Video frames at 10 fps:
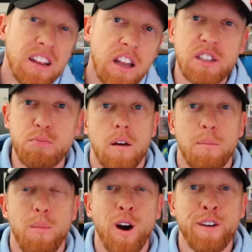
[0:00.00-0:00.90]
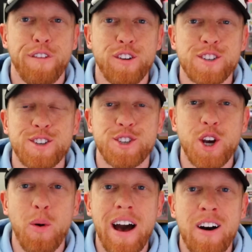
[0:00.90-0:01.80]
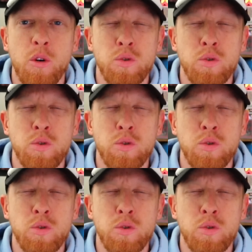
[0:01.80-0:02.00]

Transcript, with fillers: Let's move. Mark versus Joel.